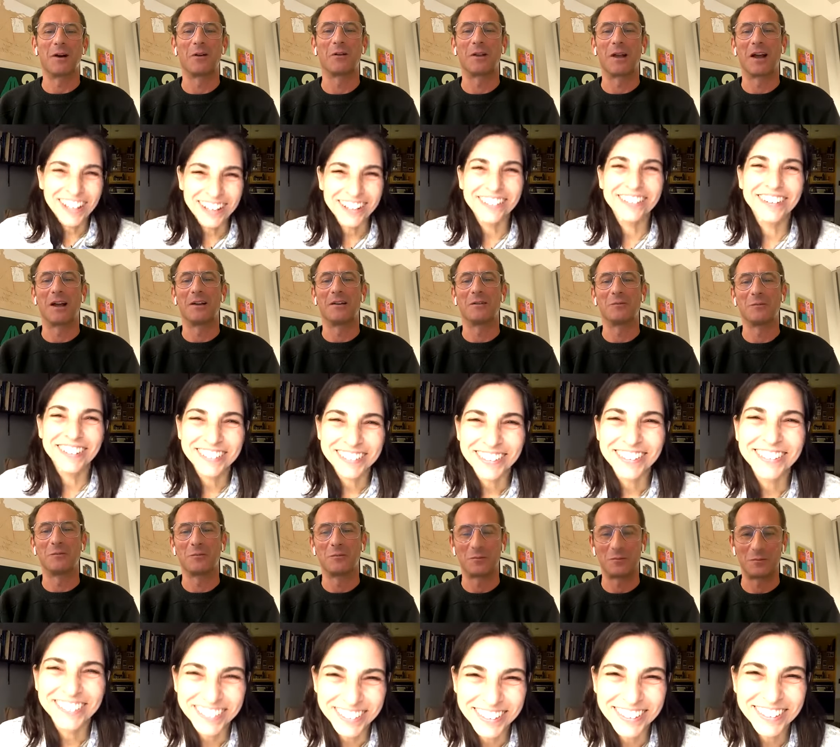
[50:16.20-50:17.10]
Speaker 1: Okay.
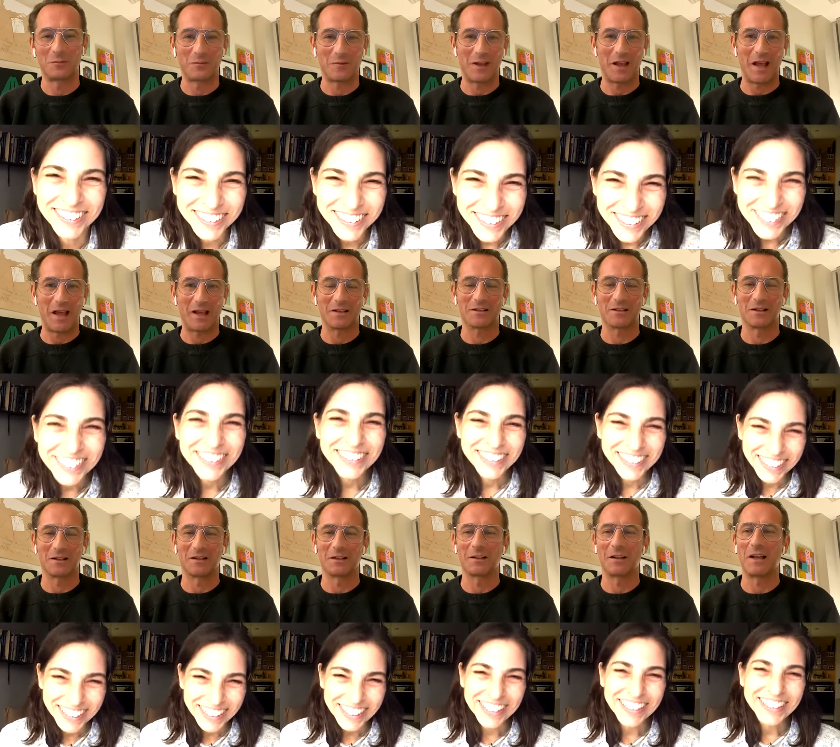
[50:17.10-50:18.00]

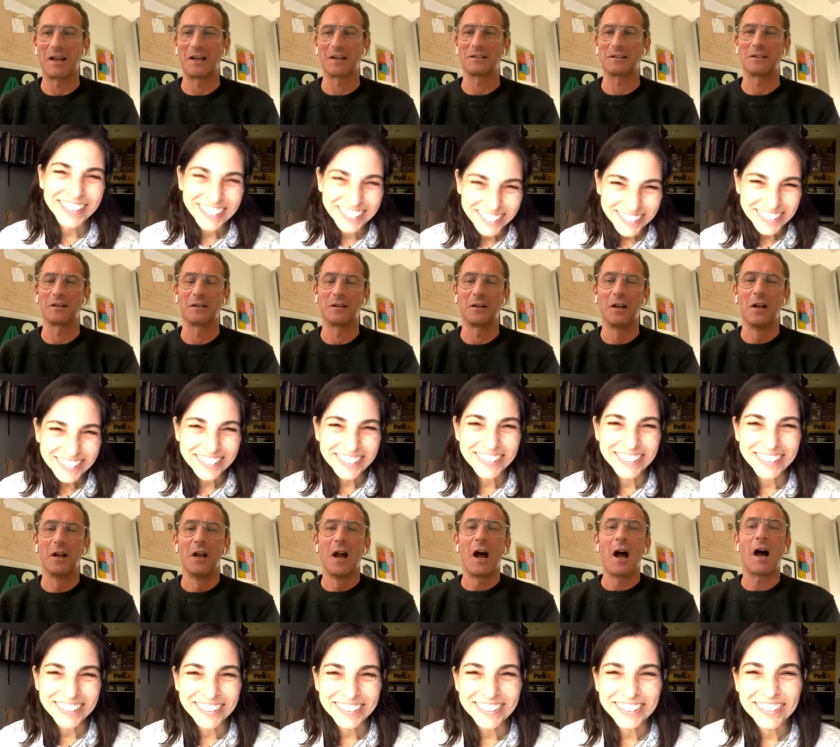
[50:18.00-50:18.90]
excellent. Yeah. Excellent. Yeah.
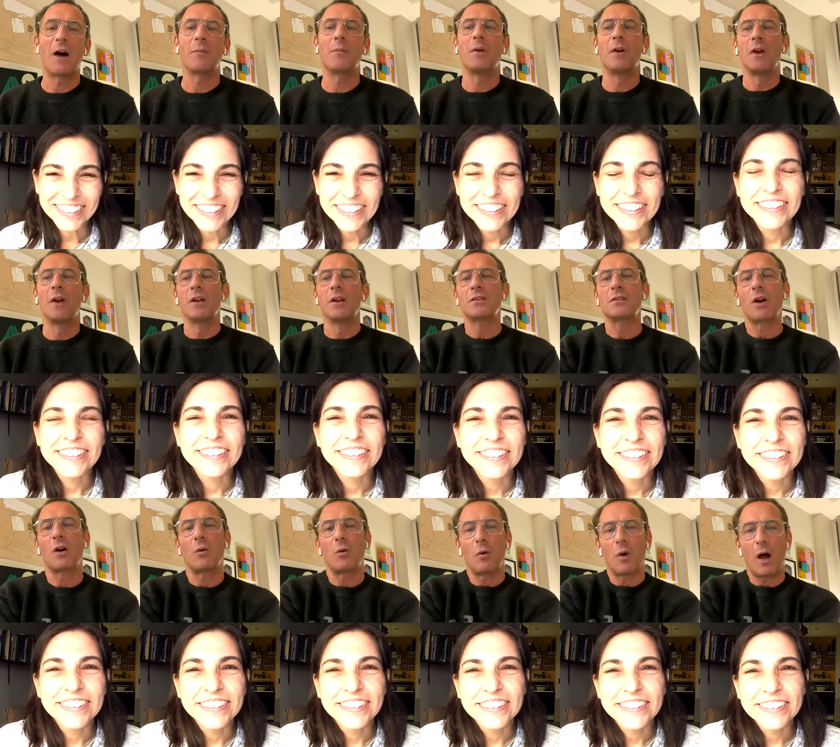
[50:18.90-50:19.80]
Um,
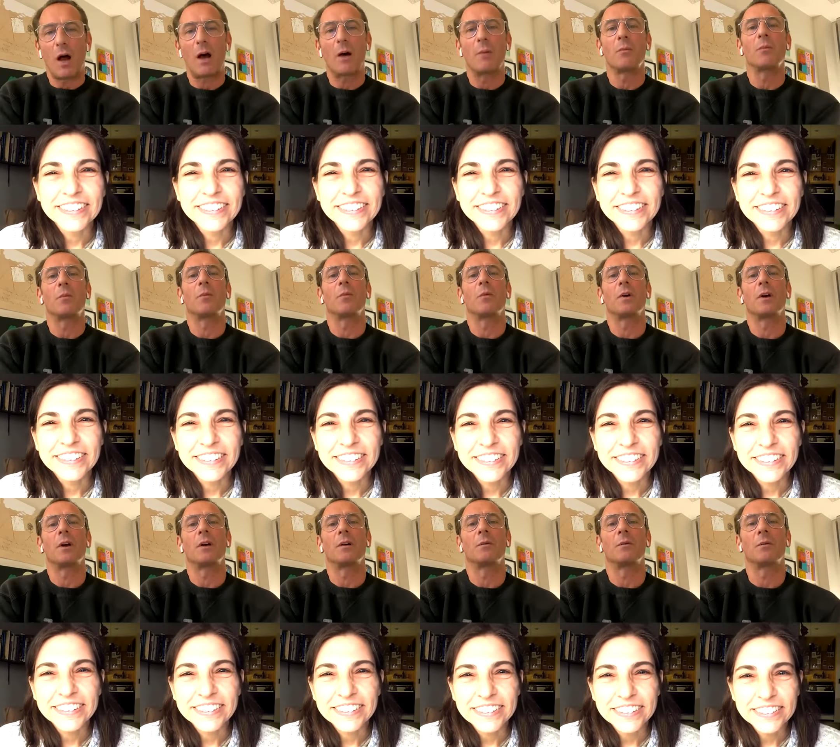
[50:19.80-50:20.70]
so um,
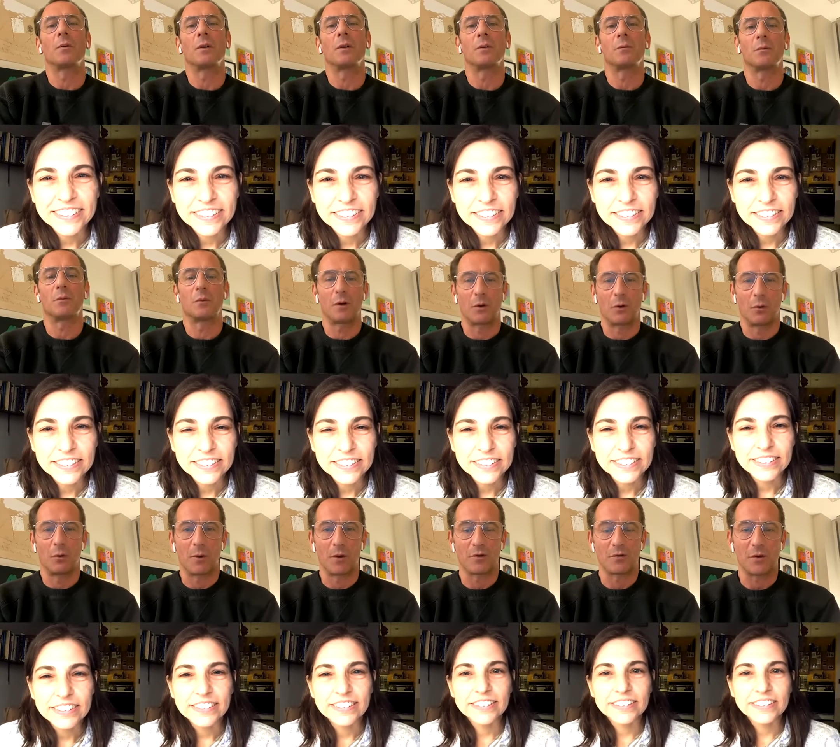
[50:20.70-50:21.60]
we're, we're, we're
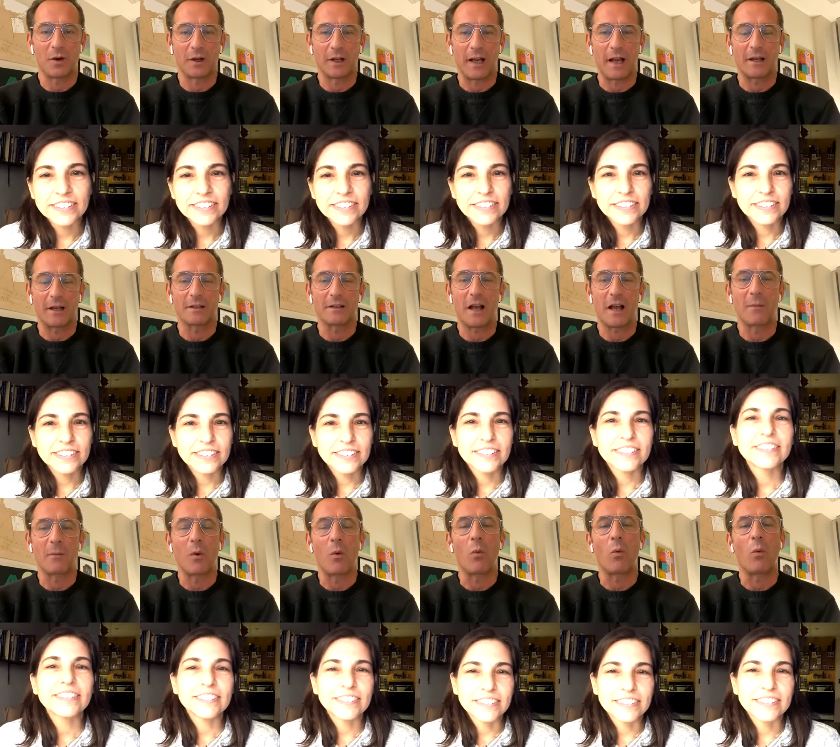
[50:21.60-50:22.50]
almost running out of
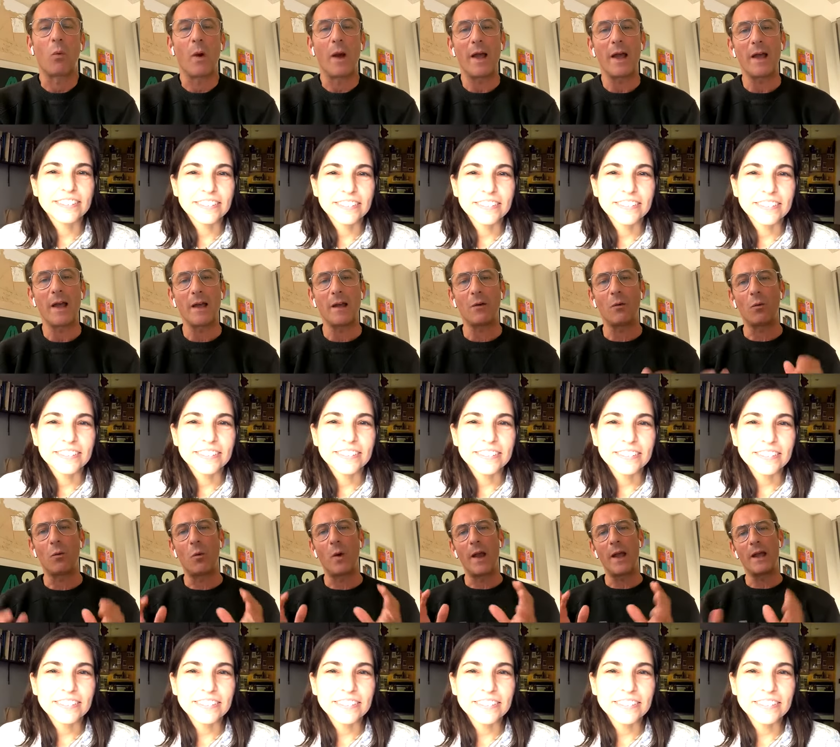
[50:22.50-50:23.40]
time. Where,
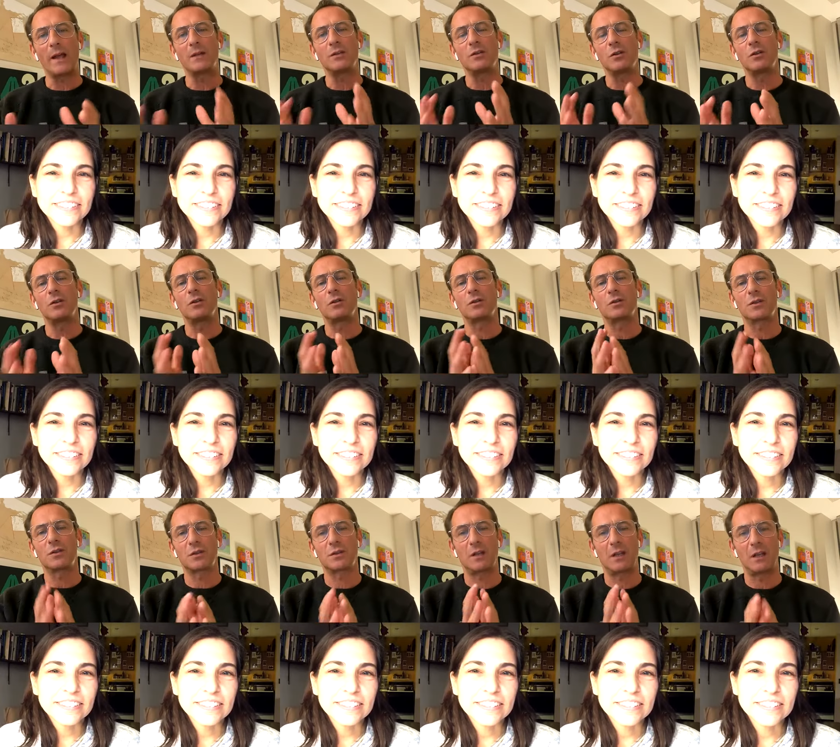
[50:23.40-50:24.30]
where do you
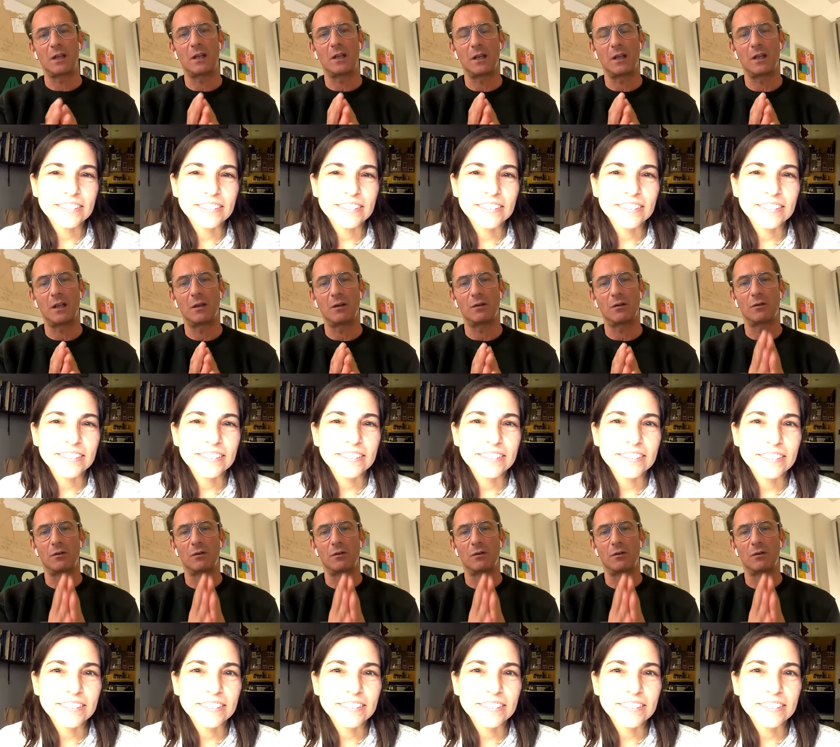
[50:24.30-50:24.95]
see